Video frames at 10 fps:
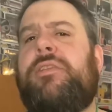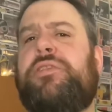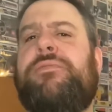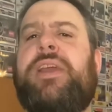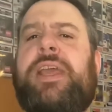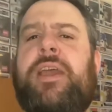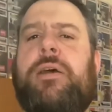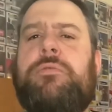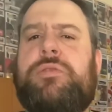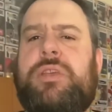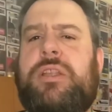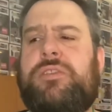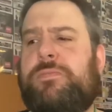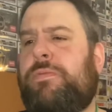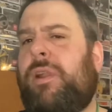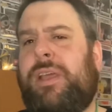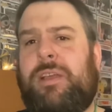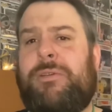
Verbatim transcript: this video since probably